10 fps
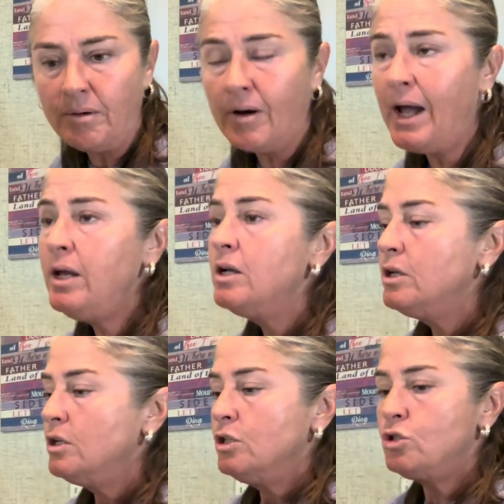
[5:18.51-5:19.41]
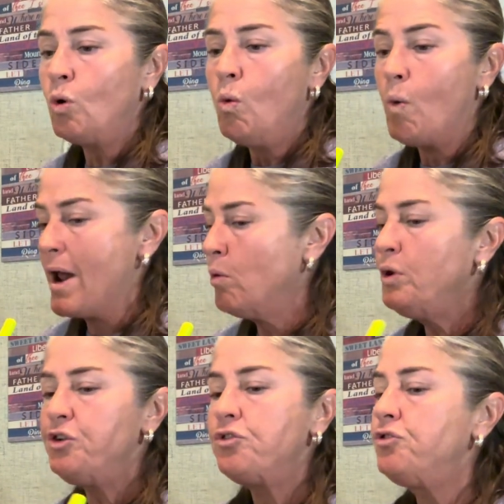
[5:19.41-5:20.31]
Okay, so why don't we
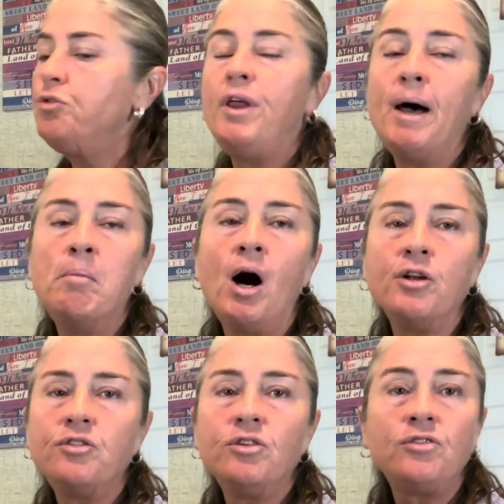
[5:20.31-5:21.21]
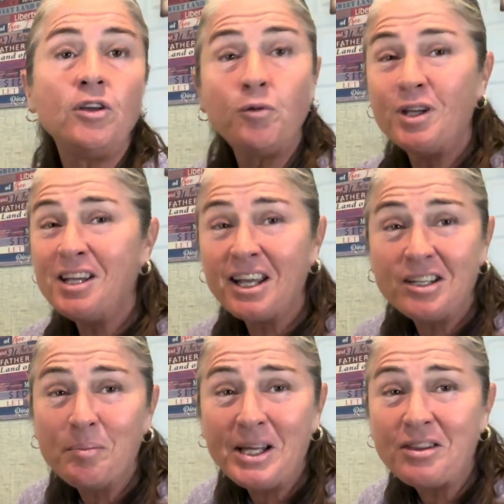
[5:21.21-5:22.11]
just do that much? See if we can get
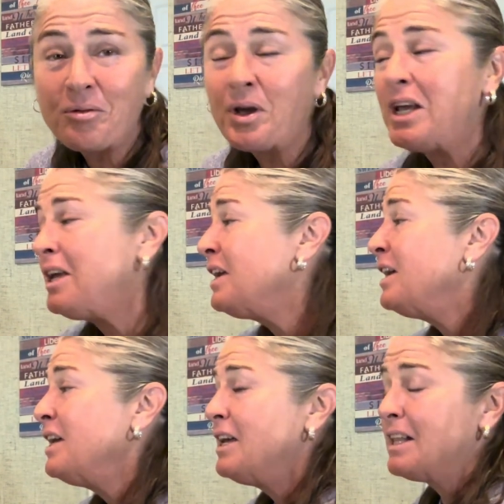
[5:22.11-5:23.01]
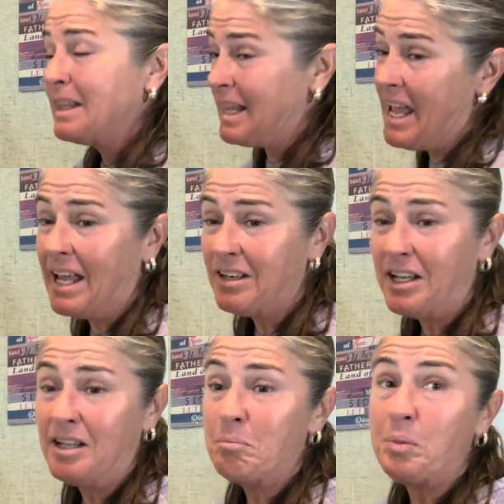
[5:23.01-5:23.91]
to beat 3, land
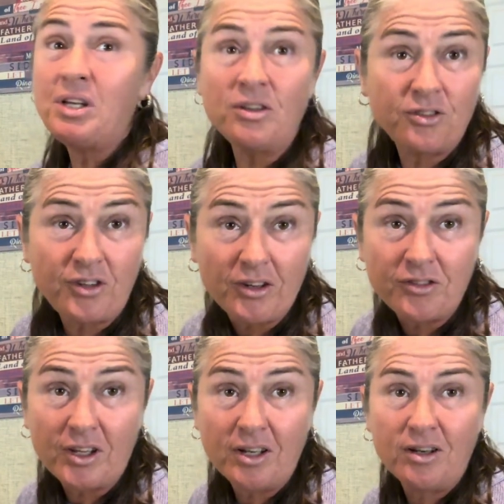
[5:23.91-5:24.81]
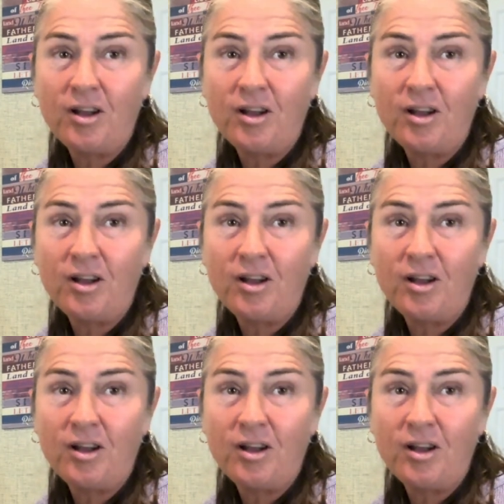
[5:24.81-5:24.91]
it, be consistent.